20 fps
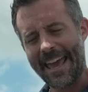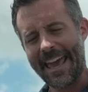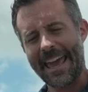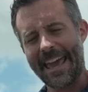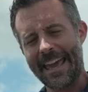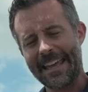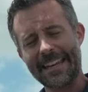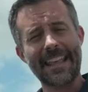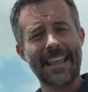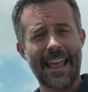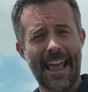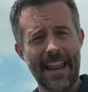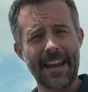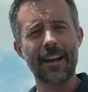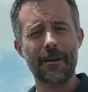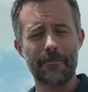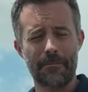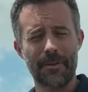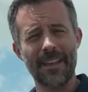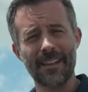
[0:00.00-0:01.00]
and it
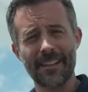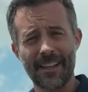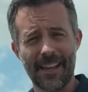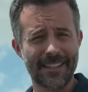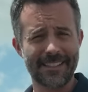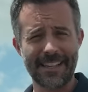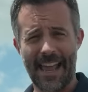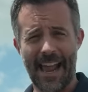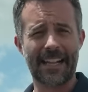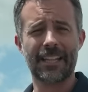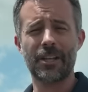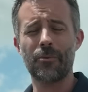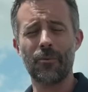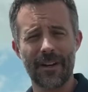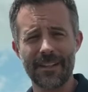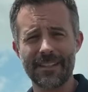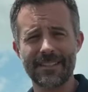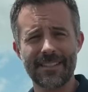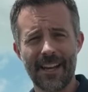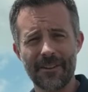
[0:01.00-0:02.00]
ended up being exactly
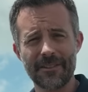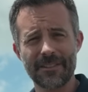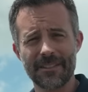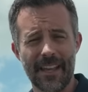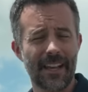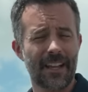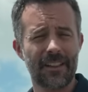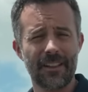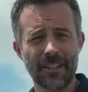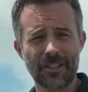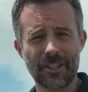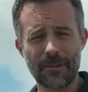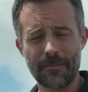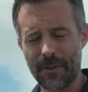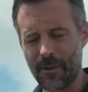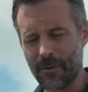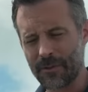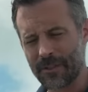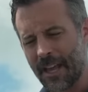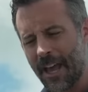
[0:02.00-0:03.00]
what it sounds like, clutch
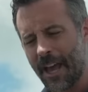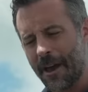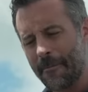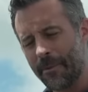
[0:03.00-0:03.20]
abuse.